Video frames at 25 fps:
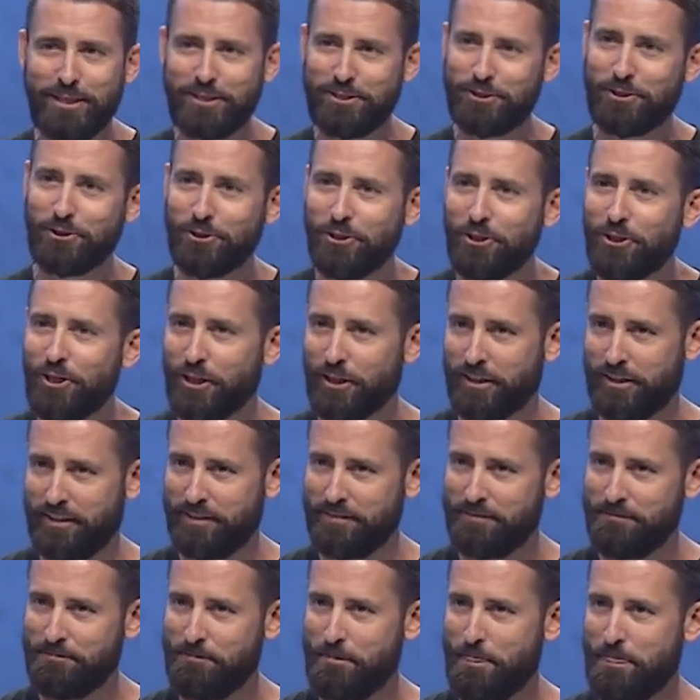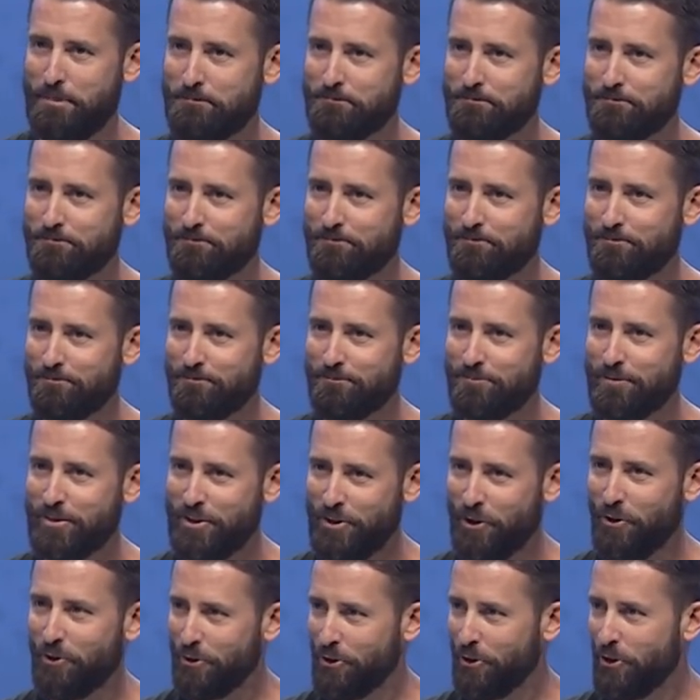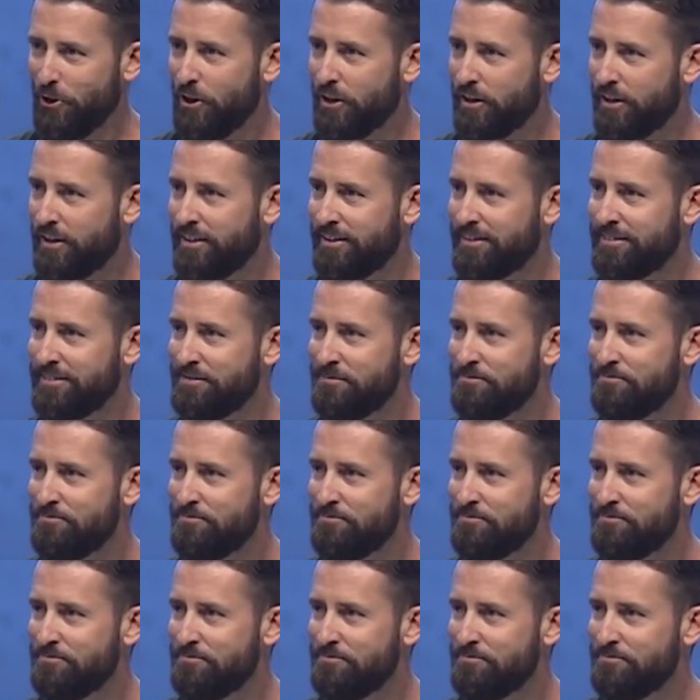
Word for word: this look. You know the look?